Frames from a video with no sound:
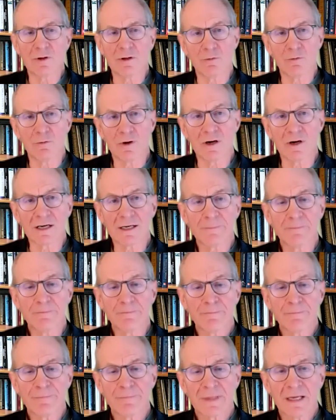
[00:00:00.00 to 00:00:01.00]
work.
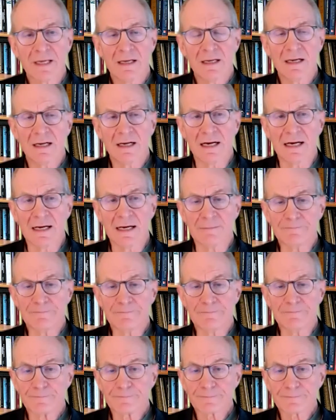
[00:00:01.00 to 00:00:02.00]

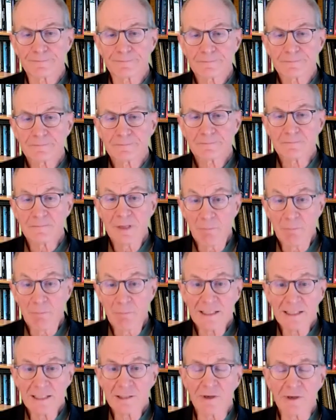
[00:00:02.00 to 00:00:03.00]

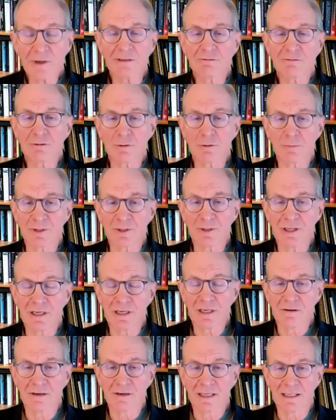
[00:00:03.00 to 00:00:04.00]
My experience with
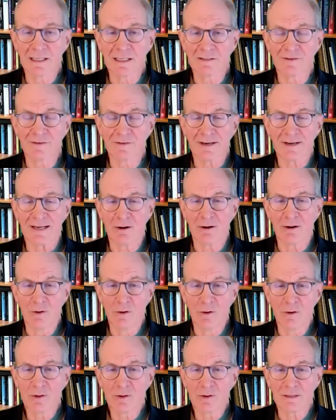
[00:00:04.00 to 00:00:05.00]
machine learning is very
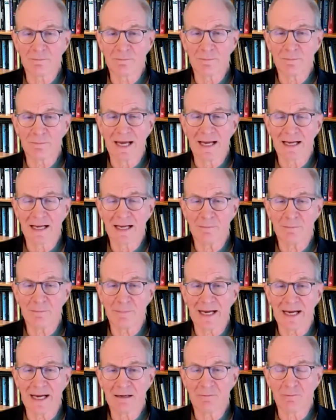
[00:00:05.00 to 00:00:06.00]
old, and back
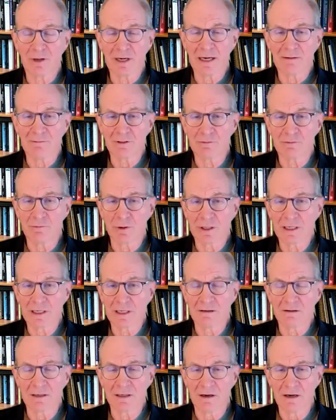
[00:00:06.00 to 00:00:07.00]
when I was
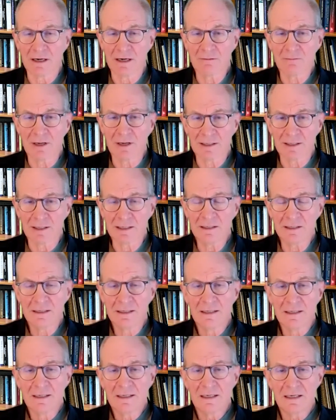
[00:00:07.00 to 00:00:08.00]
working on arc welding,
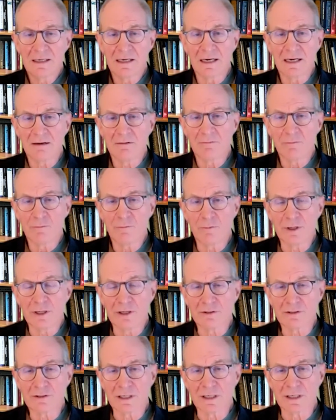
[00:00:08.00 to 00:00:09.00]
we
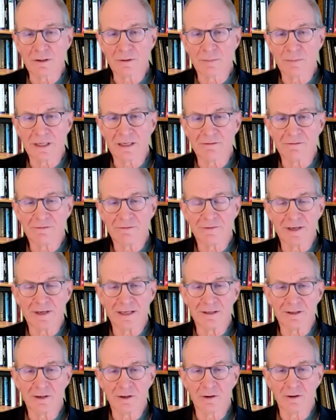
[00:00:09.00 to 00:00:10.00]
used a little bit of
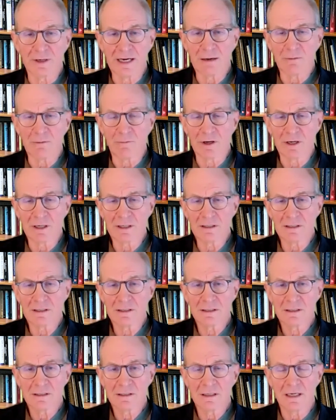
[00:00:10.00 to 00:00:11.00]
neural network
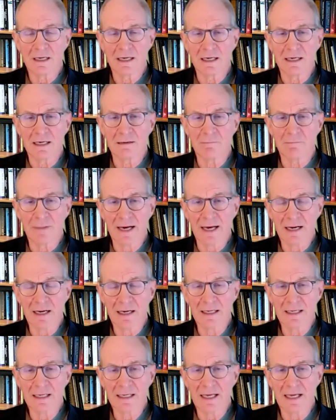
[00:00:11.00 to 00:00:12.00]

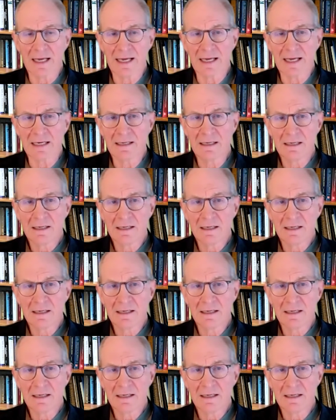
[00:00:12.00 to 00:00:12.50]
modeling, and